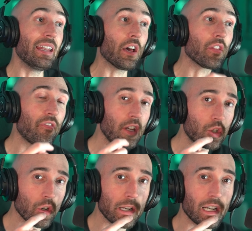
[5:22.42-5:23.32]
Now, the
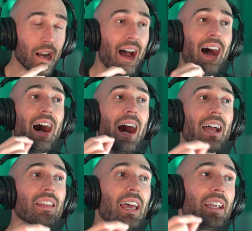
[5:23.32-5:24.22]
feature on here, I
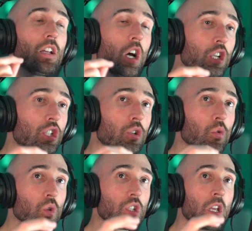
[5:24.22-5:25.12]
liked
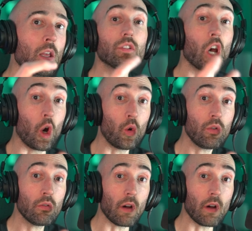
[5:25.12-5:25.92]
Hunxho's tone.